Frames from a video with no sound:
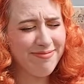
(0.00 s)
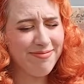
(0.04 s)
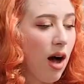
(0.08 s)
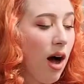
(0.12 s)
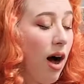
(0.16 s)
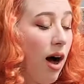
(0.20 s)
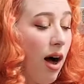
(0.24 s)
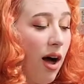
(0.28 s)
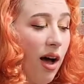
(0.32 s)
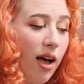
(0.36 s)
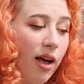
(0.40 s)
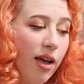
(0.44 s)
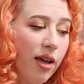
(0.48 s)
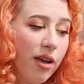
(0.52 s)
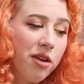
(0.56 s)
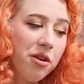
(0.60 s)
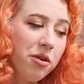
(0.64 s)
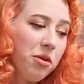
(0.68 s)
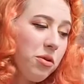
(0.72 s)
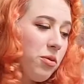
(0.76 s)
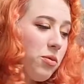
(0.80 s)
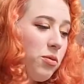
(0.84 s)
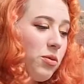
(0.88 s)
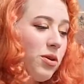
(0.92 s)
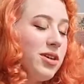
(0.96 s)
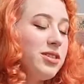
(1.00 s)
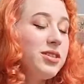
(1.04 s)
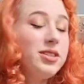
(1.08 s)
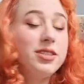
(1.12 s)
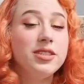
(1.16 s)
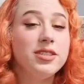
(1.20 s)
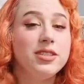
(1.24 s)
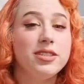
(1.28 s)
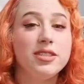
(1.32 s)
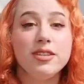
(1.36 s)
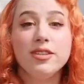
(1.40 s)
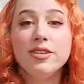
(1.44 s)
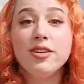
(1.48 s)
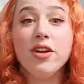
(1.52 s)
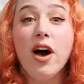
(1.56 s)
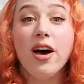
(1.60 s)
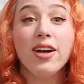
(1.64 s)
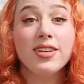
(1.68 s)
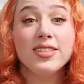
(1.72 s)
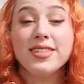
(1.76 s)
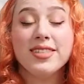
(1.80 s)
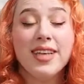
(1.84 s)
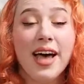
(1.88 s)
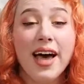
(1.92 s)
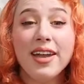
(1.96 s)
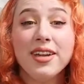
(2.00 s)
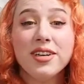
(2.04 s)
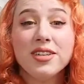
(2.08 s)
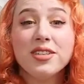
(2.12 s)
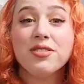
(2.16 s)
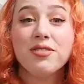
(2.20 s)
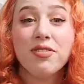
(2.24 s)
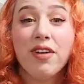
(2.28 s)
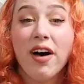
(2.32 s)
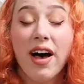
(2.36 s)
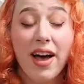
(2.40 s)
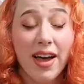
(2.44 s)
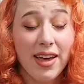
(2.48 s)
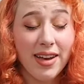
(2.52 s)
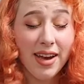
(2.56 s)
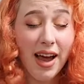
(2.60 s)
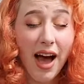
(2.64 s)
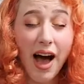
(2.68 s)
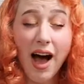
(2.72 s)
I was not satisfied.